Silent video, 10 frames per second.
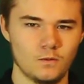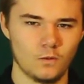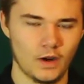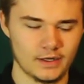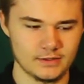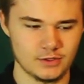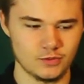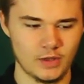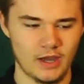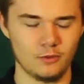wanted
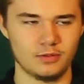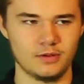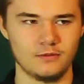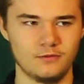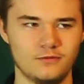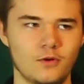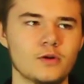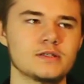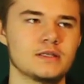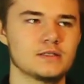to help
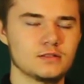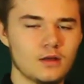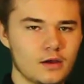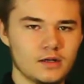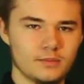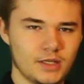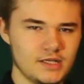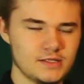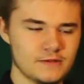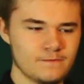force this law into
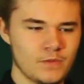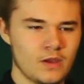place